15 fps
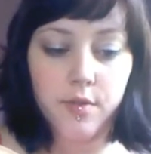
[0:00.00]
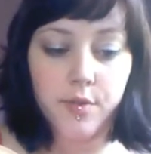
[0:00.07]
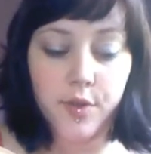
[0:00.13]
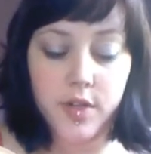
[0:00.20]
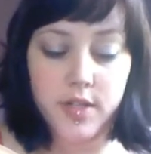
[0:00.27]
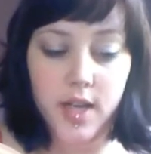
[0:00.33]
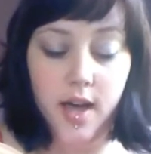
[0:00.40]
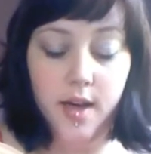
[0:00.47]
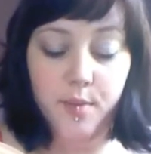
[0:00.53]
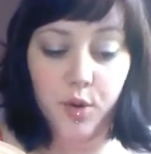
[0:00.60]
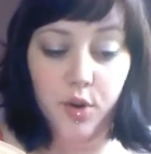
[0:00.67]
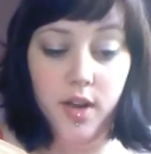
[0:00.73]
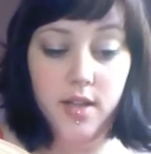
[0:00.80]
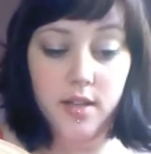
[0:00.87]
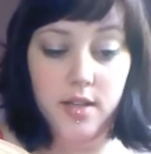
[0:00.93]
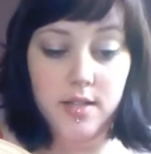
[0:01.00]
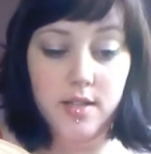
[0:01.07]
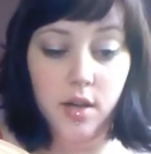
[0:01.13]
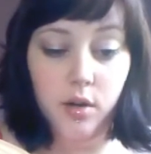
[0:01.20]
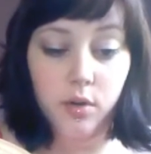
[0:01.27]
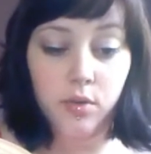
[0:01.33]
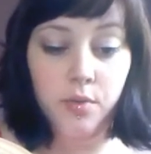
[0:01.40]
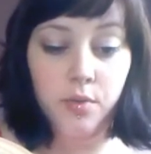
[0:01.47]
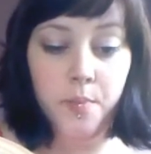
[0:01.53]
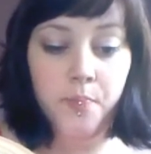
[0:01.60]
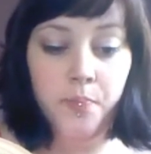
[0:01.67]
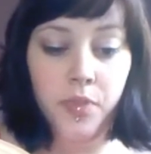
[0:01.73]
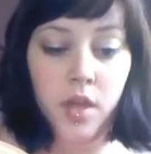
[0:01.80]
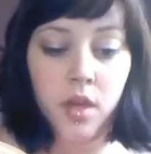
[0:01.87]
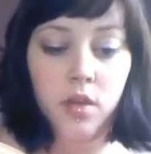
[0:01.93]
"For a time, greatly so.
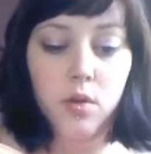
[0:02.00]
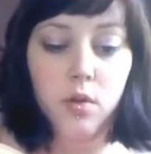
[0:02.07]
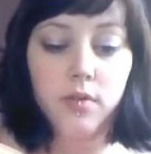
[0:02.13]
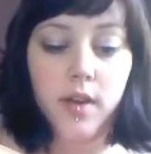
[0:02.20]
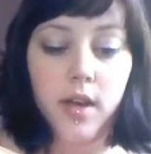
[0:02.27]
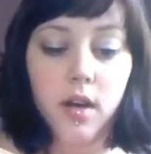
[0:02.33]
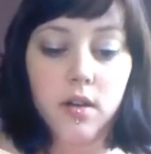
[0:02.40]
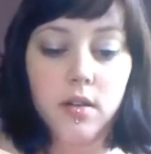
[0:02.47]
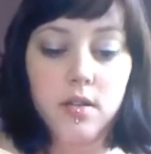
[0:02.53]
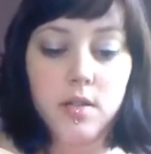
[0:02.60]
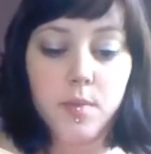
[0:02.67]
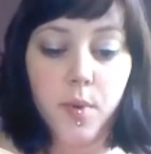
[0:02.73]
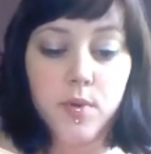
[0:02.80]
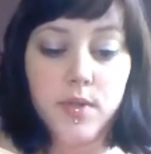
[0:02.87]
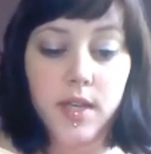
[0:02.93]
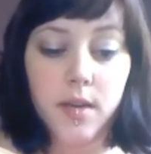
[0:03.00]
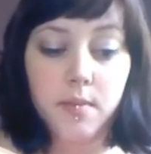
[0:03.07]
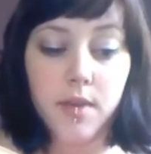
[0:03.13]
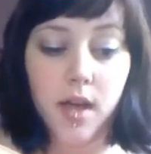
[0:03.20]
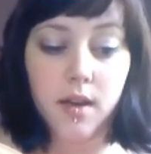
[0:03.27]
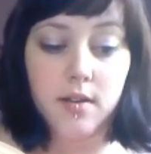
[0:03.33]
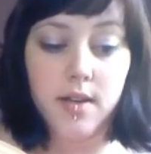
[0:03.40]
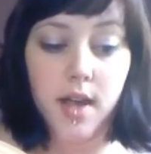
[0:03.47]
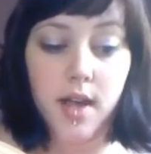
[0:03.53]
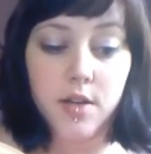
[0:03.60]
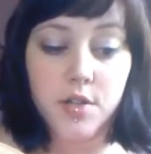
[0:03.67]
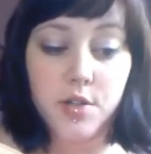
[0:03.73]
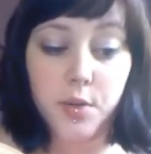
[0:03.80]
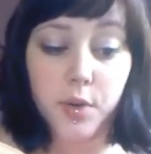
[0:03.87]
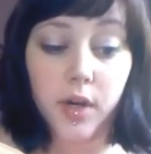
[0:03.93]
You have erred in supposing him not
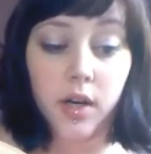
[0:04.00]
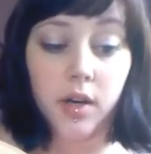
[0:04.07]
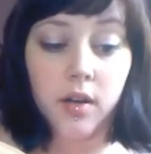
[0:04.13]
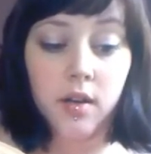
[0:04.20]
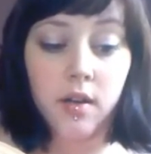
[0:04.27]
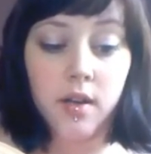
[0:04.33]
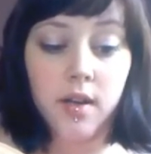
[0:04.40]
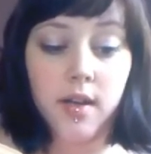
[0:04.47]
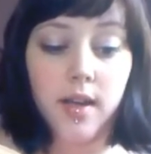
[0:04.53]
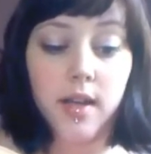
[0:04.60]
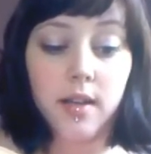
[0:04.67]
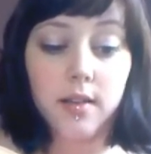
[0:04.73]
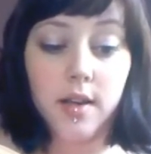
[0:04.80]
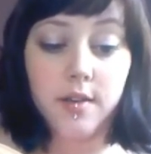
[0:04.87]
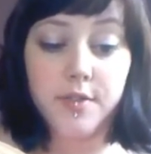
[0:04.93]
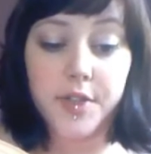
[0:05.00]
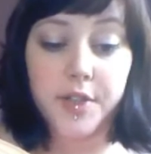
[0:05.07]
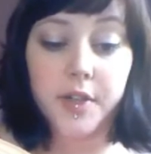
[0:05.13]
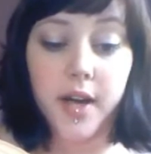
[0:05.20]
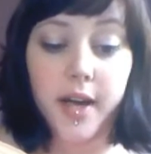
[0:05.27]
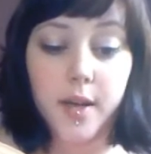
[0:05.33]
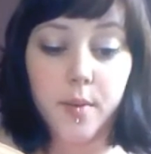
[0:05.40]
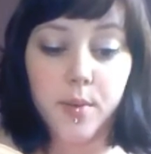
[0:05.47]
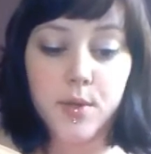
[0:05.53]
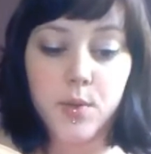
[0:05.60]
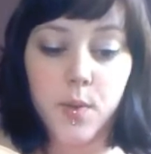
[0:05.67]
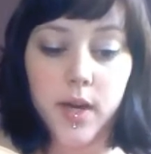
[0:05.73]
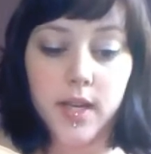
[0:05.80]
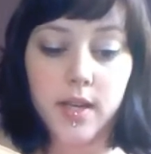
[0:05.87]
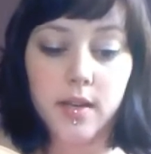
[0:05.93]
attached to her. He loved her, I am
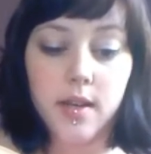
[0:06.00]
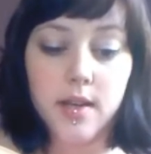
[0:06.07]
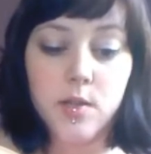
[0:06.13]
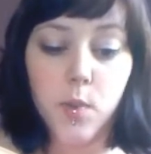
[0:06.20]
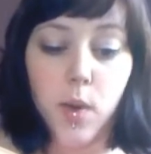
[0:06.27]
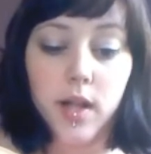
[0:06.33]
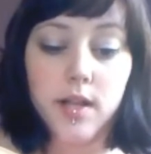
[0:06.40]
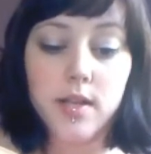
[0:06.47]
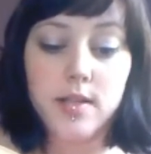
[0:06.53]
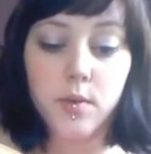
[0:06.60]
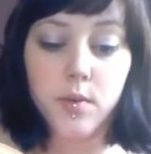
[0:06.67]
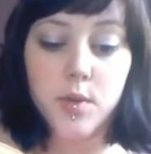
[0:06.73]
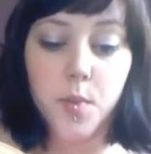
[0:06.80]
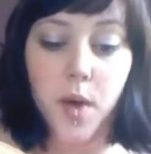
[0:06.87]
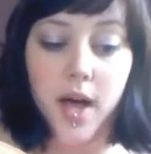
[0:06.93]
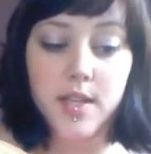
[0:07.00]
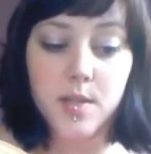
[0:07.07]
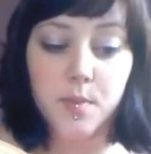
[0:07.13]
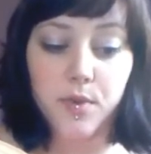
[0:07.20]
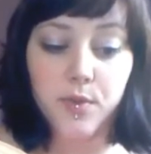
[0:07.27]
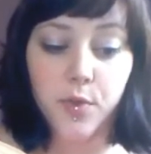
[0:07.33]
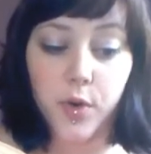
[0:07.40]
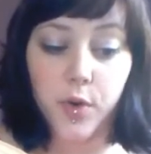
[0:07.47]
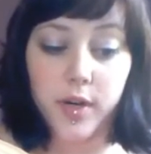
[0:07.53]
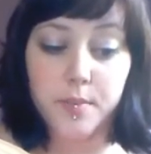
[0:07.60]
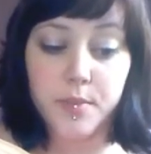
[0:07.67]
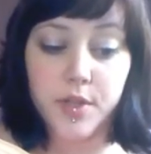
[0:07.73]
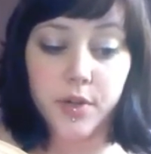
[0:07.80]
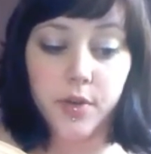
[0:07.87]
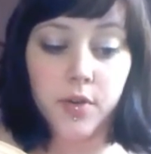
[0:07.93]
persuaded, as well as it was possible for
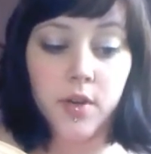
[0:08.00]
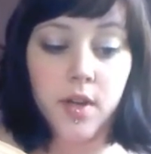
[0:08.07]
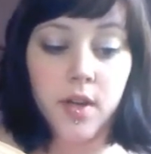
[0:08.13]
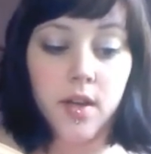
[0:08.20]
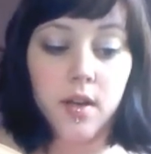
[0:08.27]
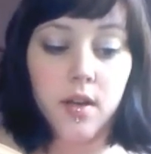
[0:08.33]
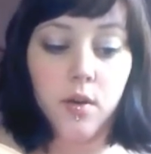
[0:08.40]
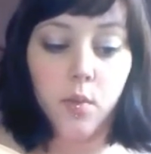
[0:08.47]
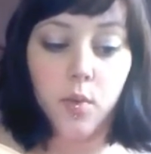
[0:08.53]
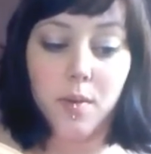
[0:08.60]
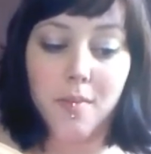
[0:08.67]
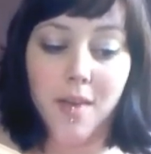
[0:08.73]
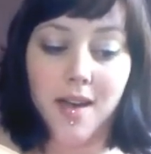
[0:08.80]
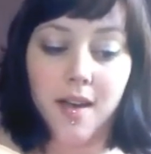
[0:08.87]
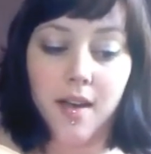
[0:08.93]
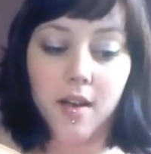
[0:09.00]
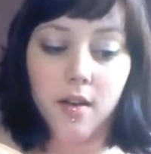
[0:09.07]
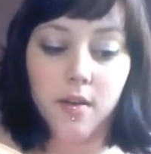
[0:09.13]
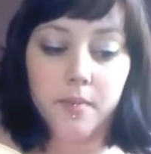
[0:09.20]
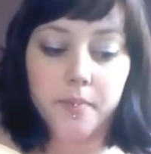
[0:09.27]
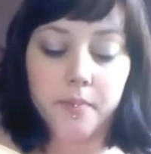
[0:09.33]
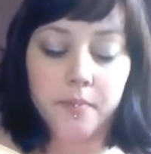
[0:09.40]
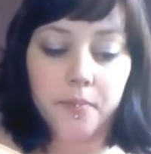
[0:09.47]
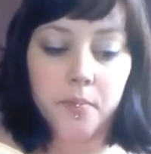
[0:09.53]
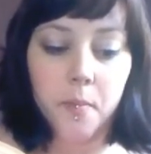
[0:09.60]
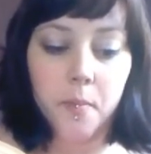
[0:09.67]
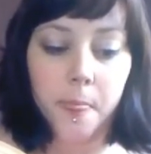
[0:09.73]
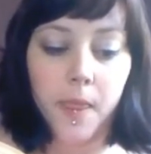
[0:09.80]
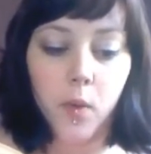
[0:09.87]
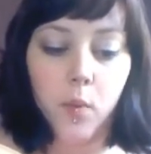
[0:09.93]
him to.
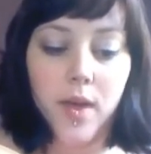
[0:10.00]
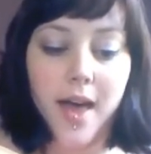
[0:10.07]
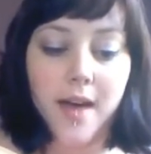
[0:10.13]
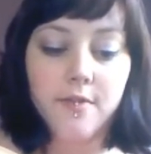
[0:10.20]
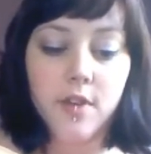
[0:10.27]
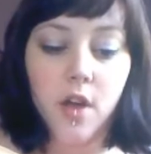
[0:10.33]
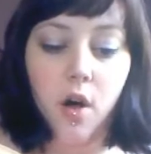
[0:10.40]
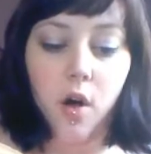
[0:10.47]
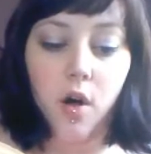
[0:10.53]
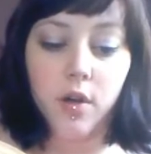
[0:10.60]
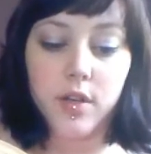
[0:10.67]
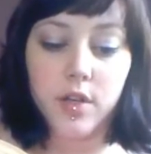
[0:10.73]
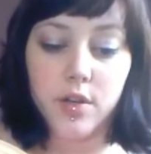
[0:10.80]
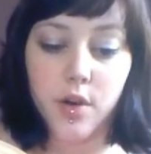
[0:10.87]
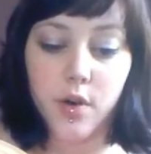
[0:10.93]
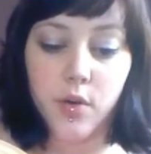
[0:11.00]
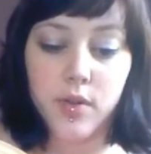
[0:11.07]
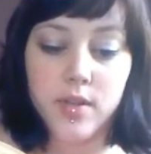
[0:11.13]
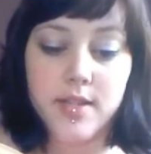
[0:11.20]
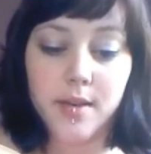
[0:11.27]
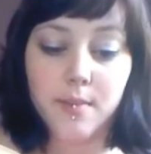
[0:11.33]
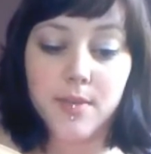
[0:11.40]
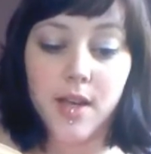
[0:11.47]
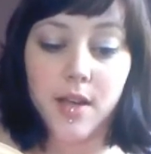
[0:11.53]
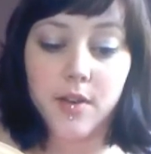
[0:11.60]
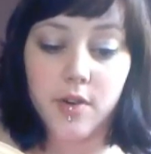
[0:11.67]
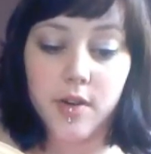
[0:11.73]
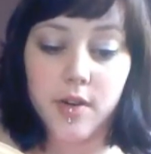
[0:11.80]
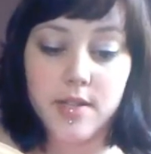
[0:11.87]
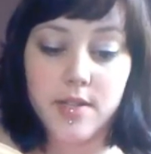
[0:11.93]
We have not all, you know, the same
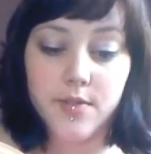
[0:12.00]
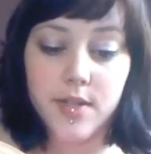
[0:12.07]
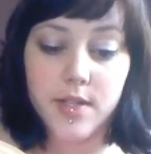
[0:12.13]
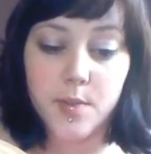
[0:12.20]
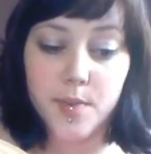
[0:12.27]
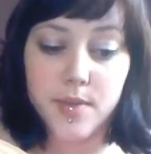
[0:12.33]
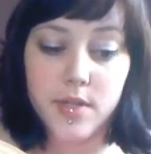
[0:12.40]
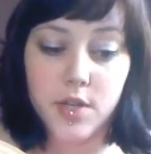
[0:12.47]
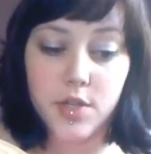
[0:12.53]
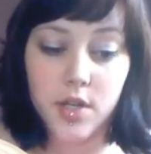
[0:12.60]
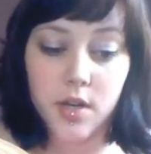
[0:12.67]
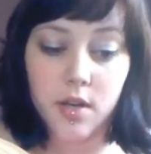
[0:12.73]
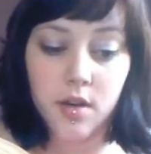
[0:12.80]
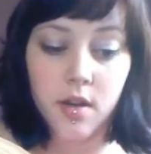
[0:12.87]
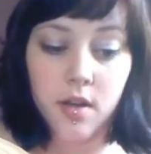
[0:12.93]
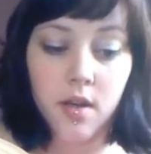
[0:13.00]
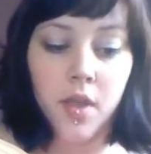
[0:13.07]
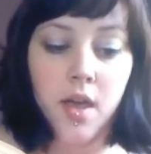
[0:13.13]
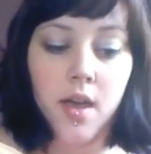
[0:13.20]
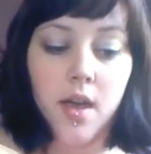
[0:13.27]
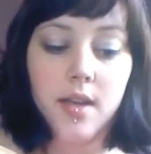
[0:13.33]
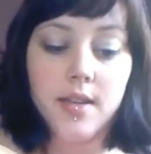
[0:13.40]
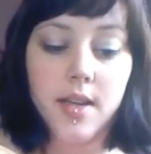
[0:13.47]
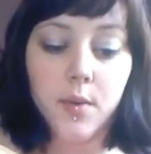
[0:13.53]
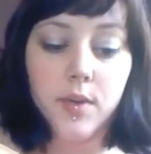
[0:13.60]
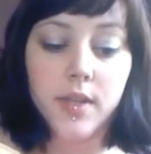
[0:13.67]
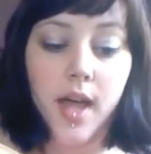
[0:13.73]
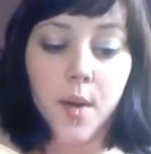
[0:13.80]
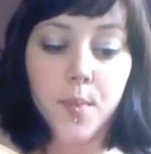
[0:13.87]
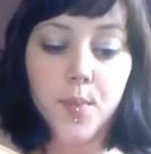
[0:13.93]
tenderness of disposition. and I
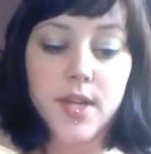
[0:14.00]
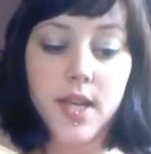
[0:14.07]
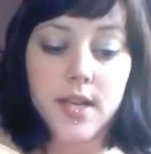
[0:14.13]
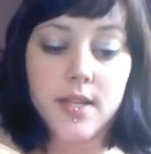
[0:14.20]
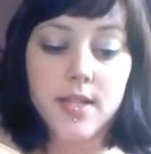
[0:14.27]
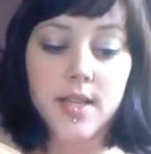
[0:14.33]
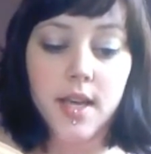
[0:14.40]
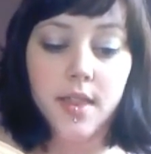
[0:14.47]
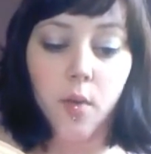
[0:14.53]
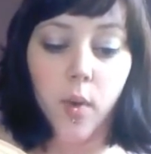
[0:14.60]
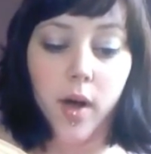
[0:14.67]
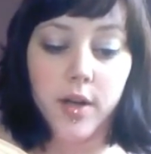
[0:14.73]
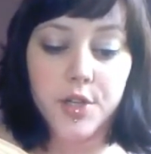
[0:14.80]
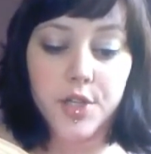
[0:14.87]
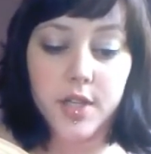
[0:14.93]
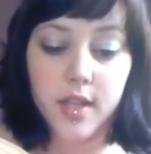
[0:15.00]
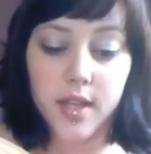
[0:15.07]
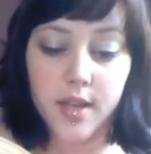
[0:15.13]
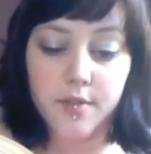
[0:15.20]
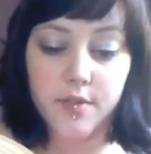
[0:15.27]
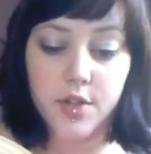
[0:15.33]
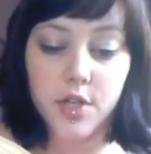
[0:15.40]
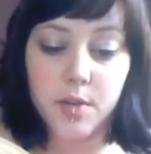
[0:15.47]
will not pretend to say that while she lived